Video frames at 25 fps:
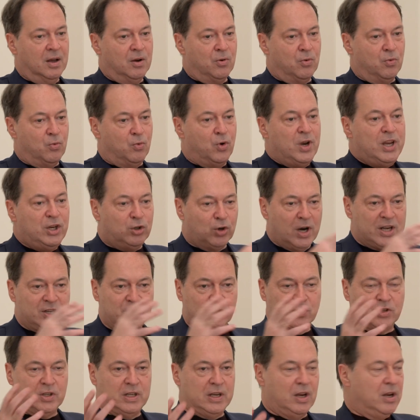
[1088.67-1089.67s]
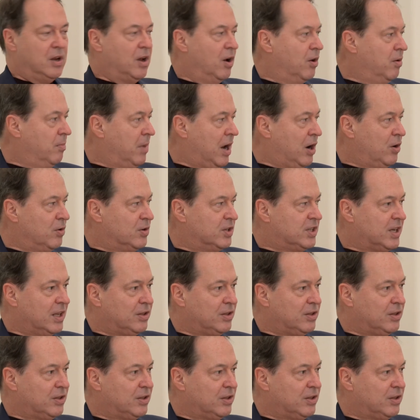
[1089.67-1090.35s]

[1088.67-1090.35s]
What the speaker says: redresses the unbalance,